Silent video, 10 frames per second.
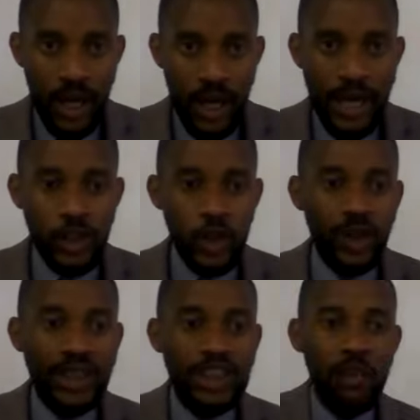And so
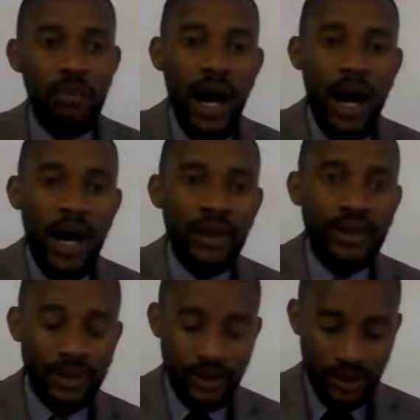the Shema
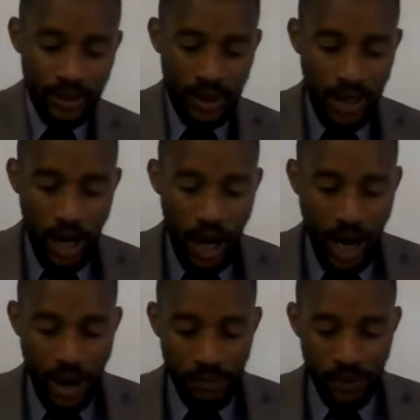
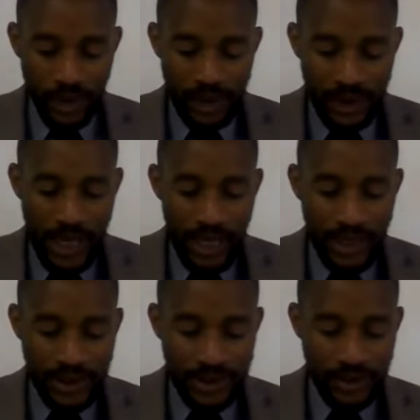um,
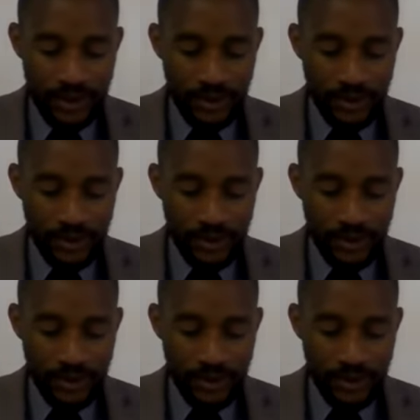says,